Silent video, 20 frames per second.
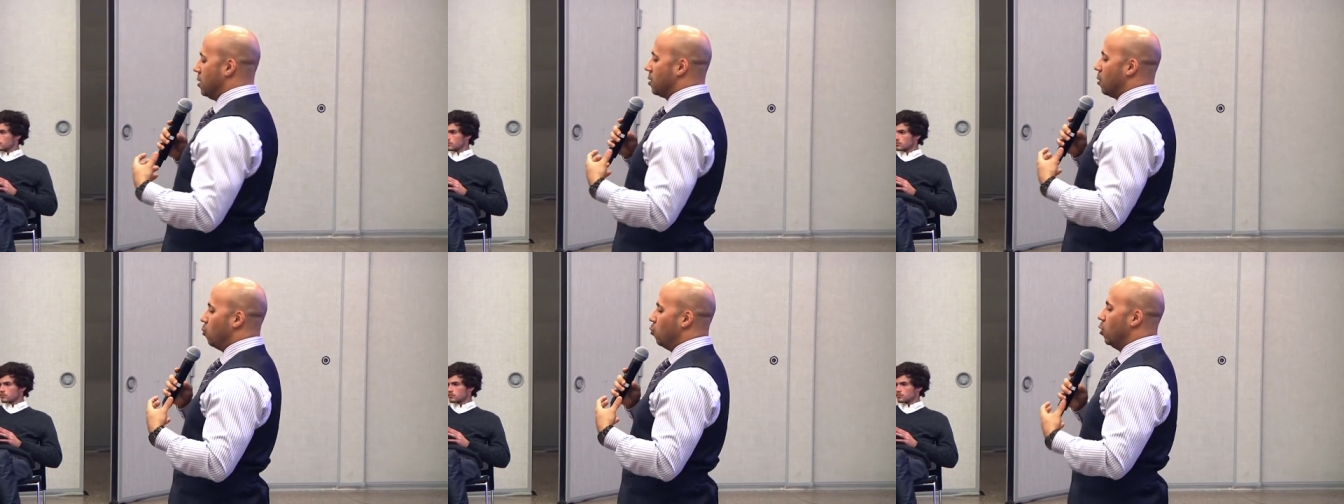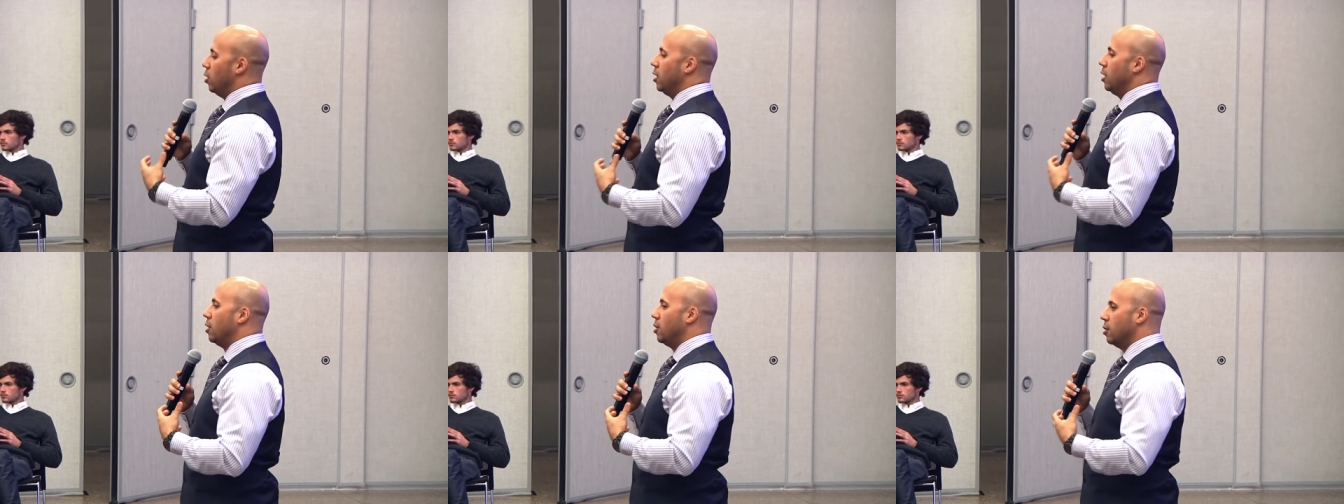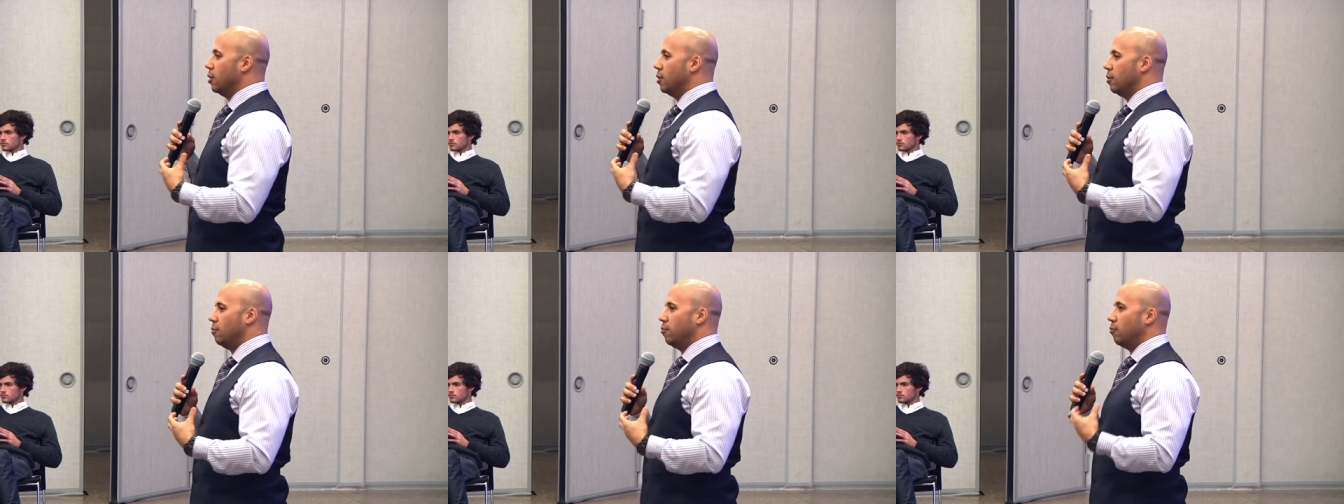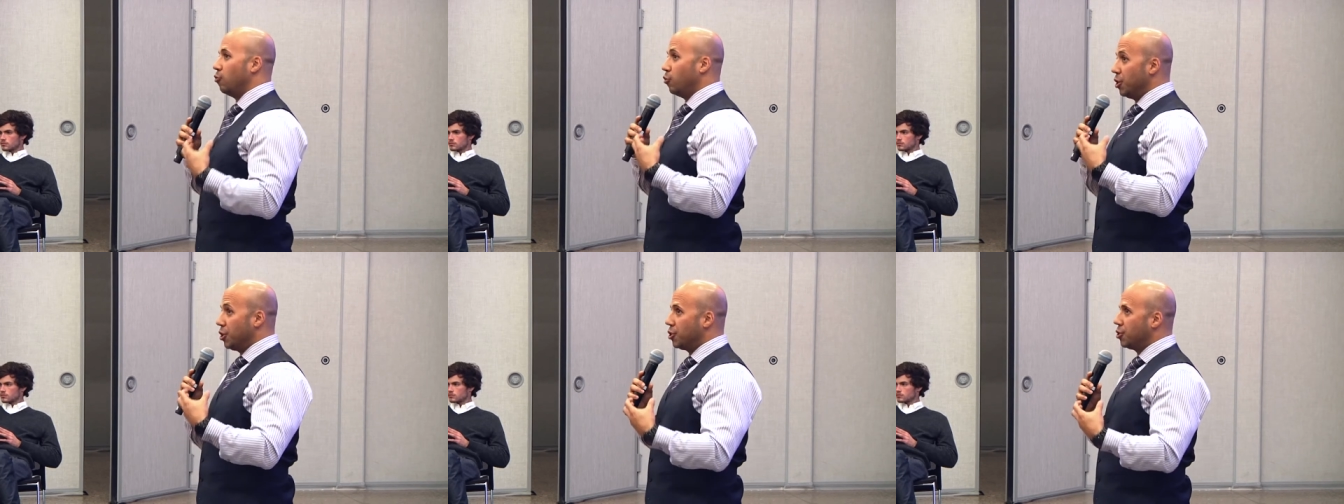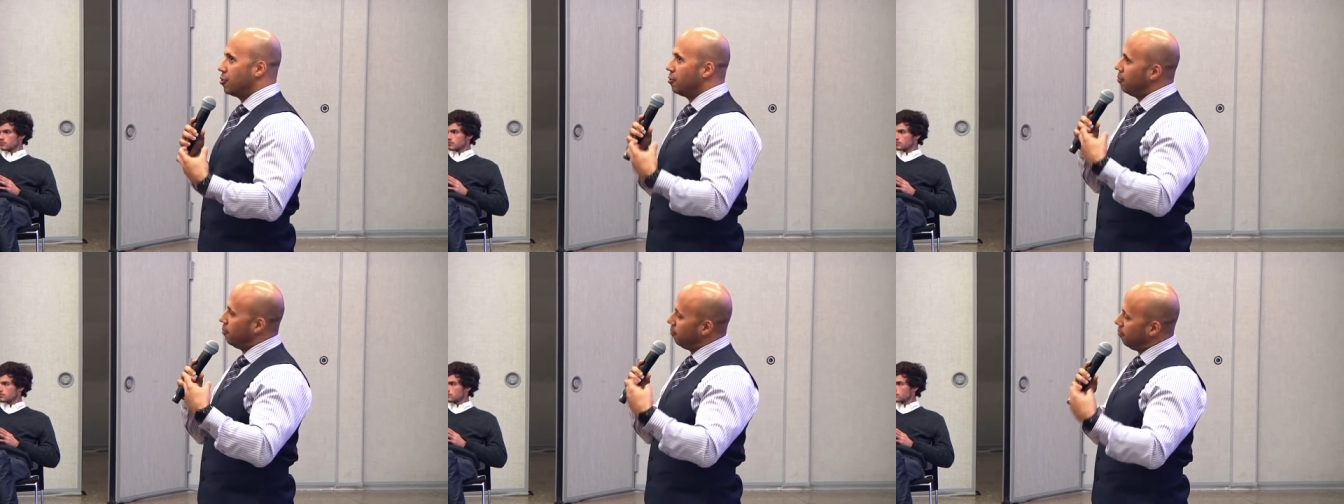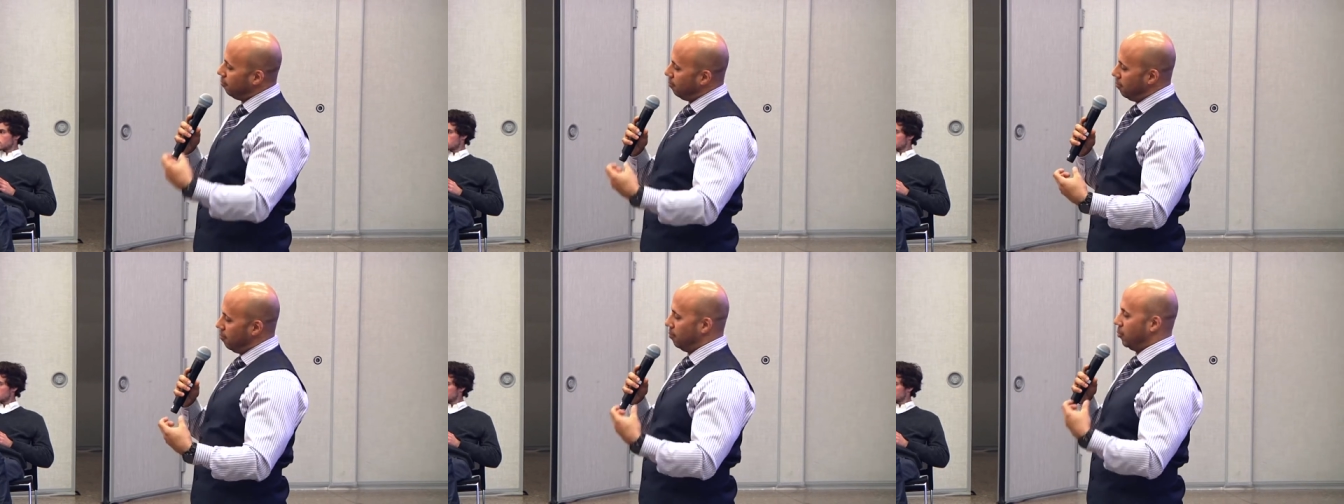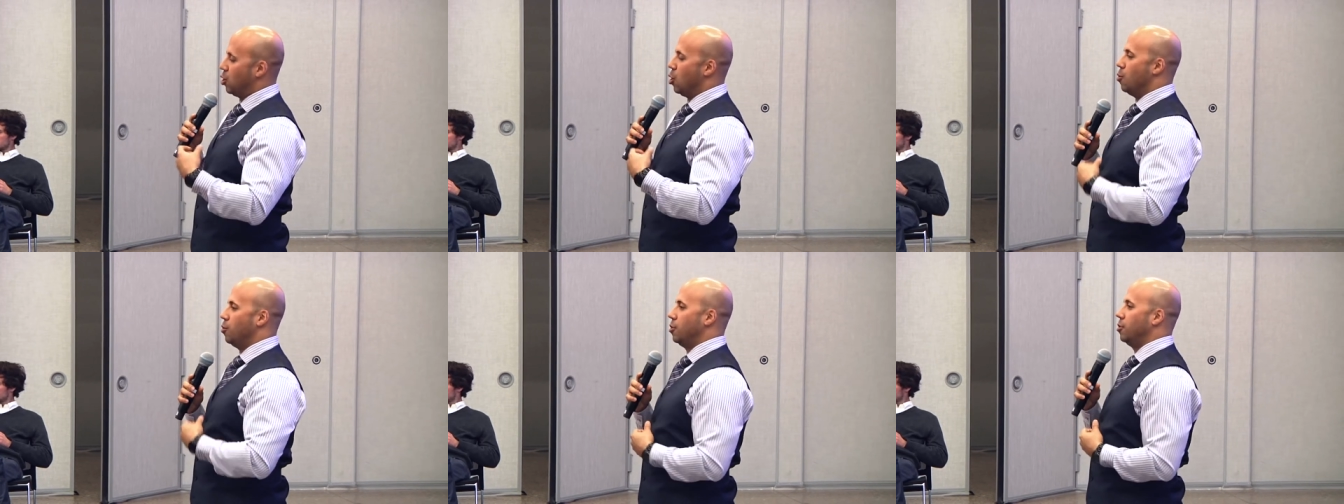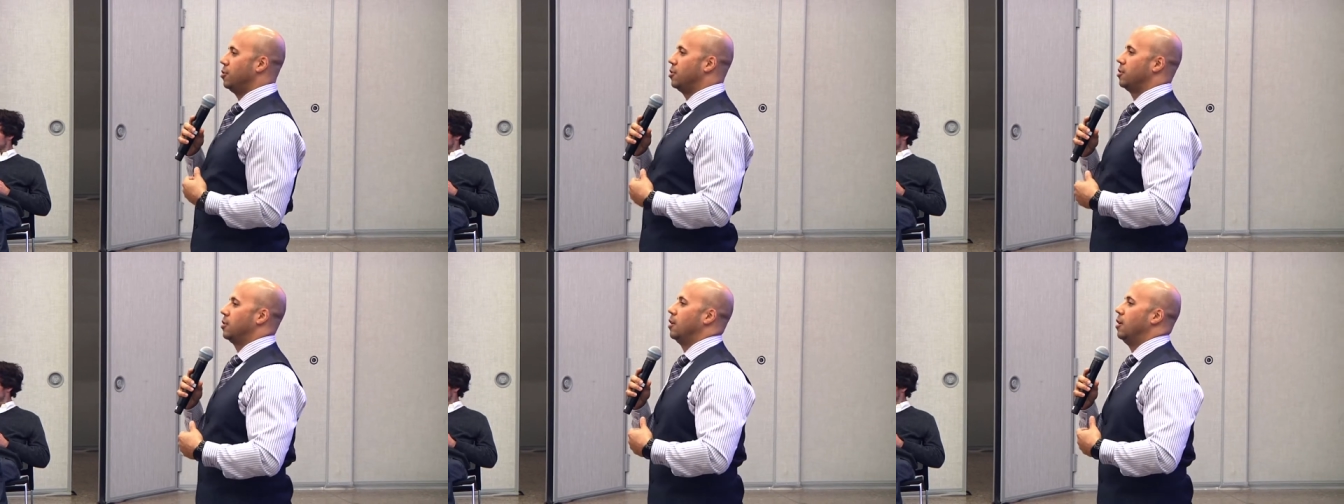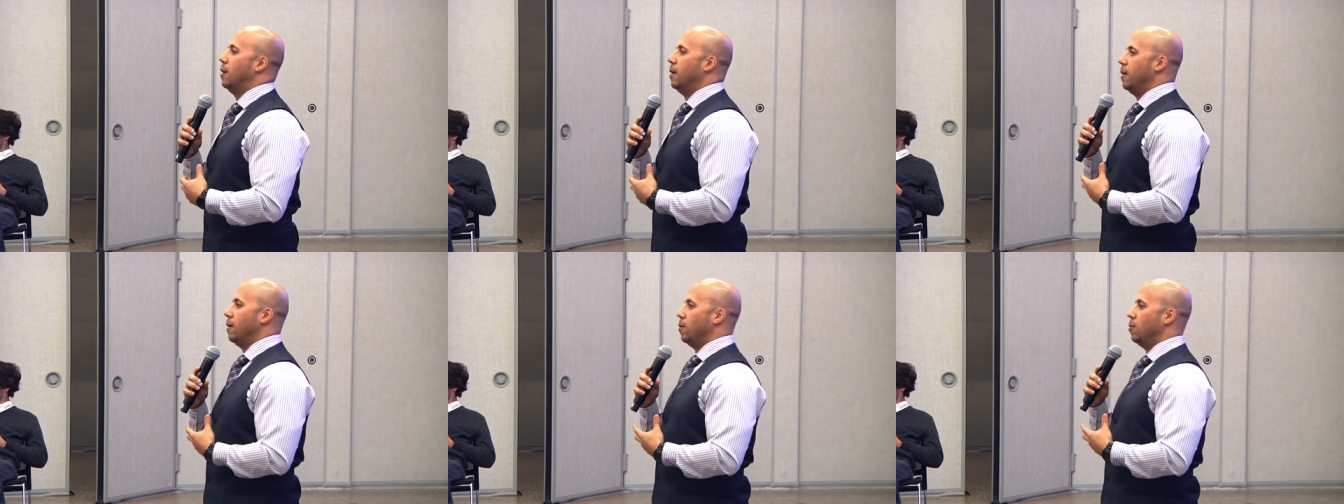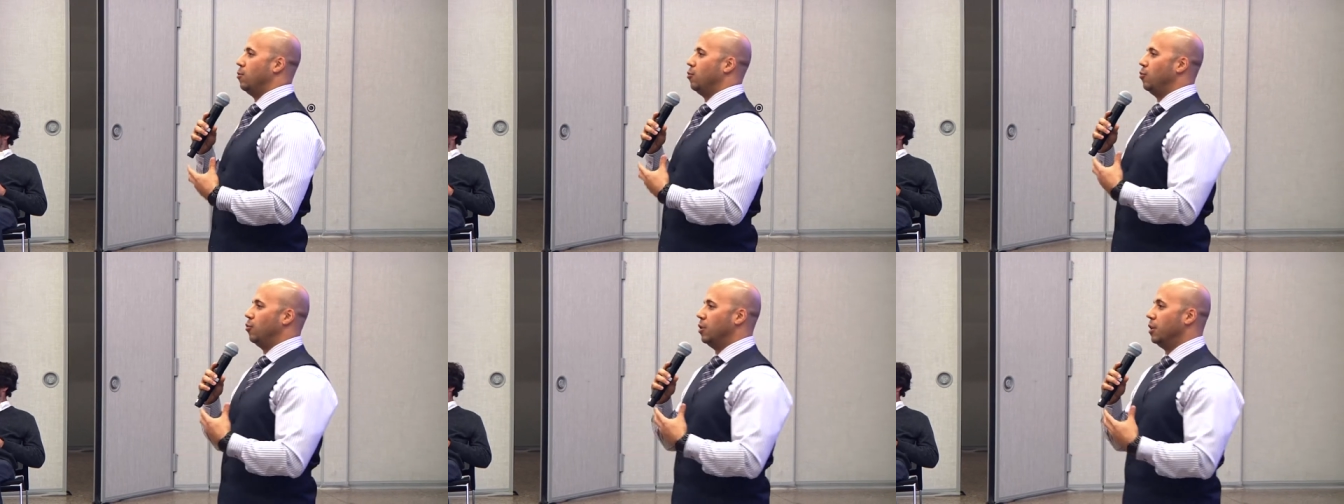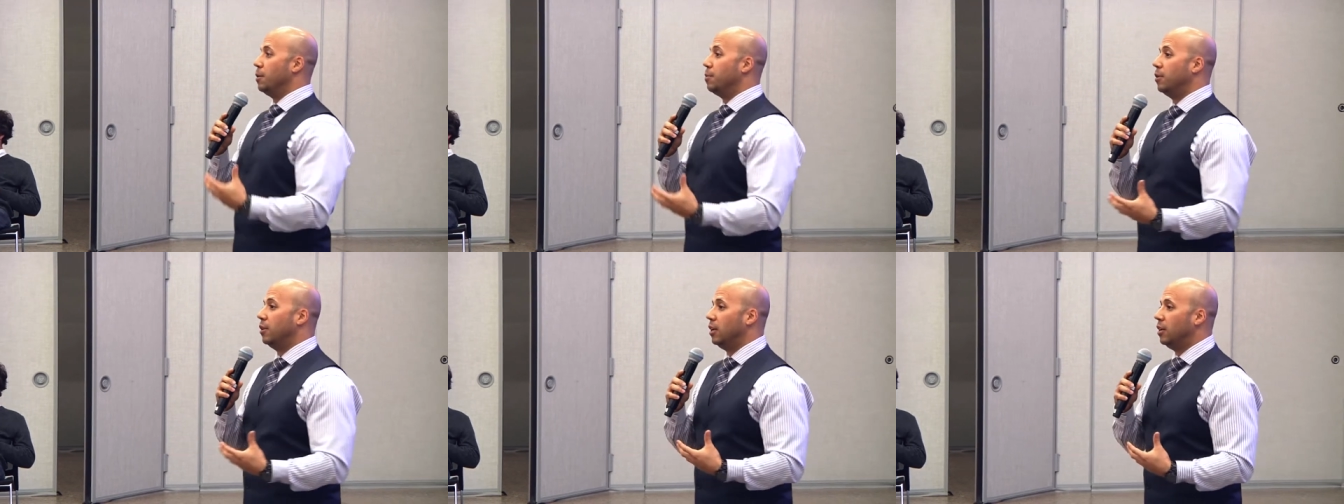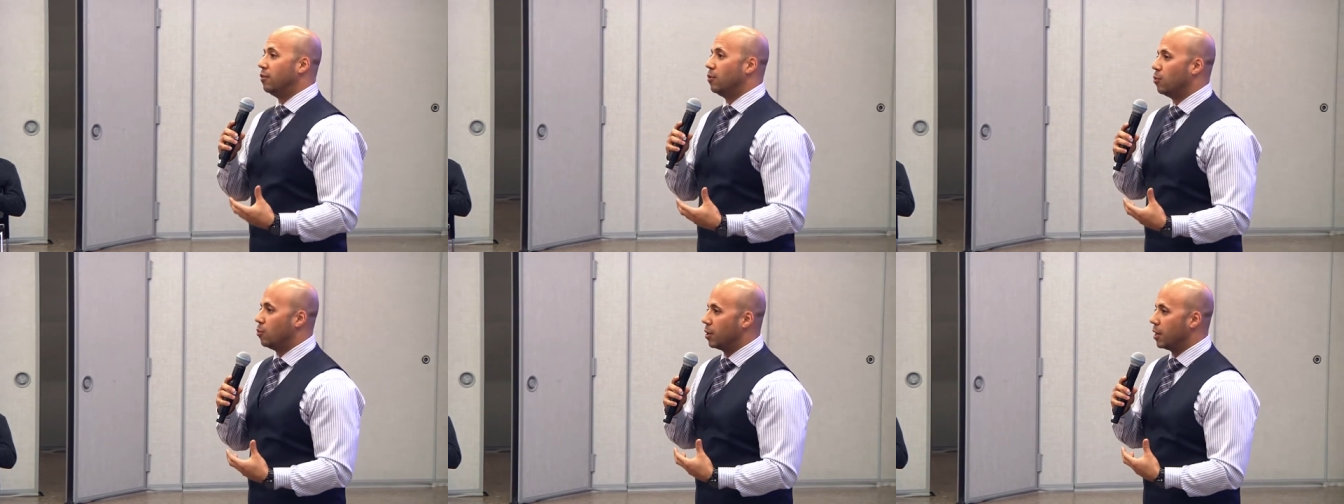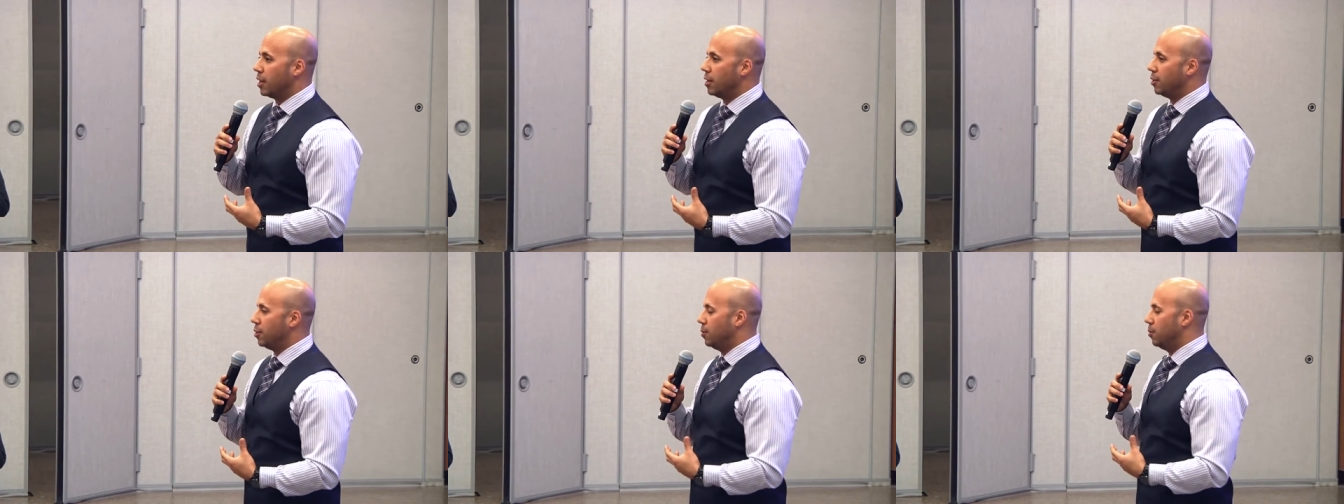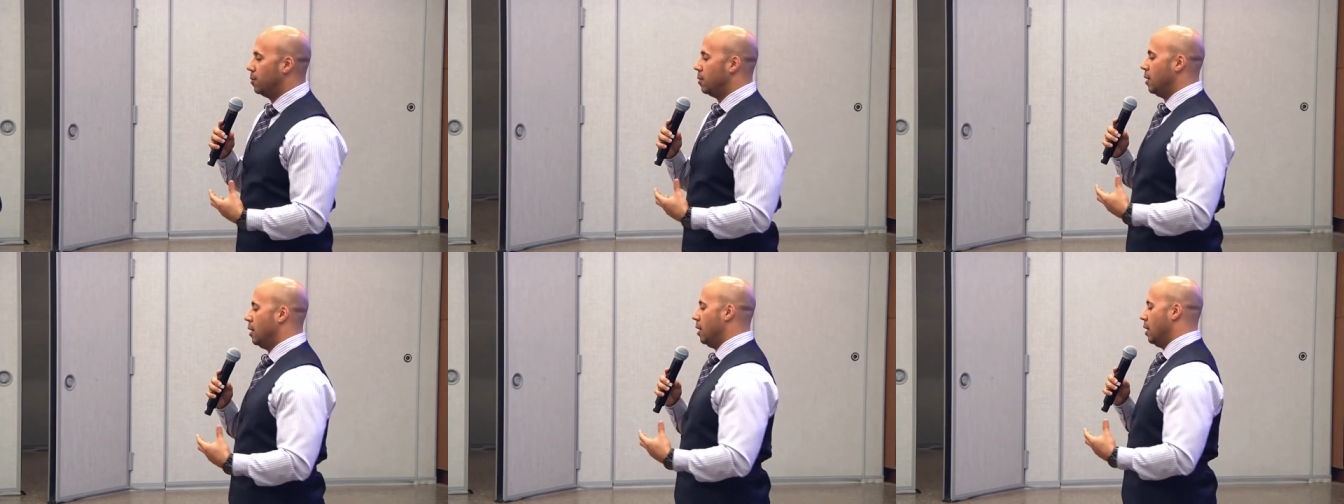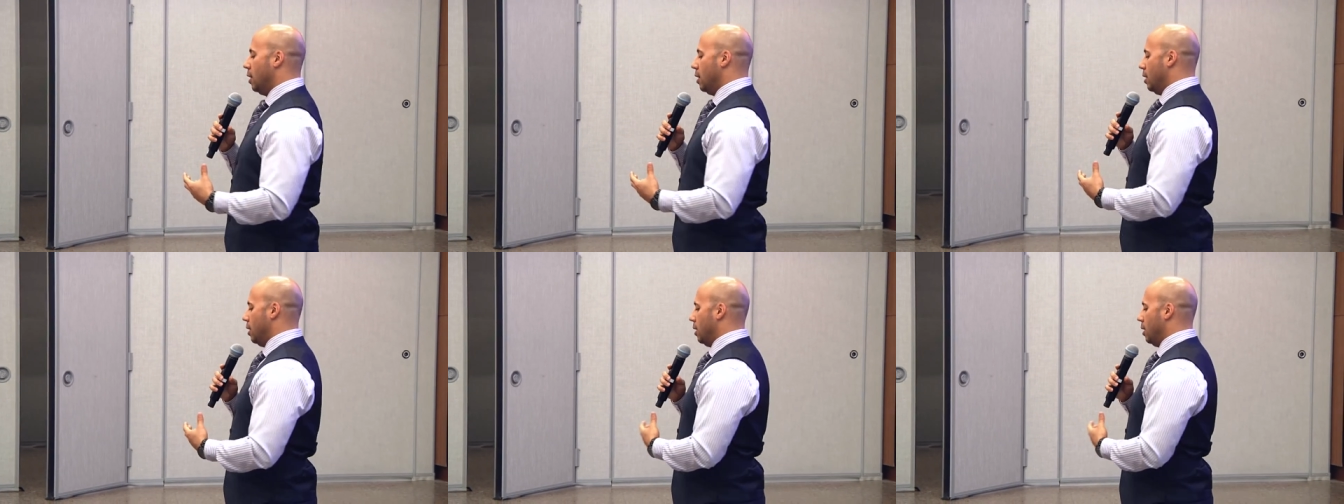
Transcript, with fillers: some really good, rich donors uh, who really believe in what I do.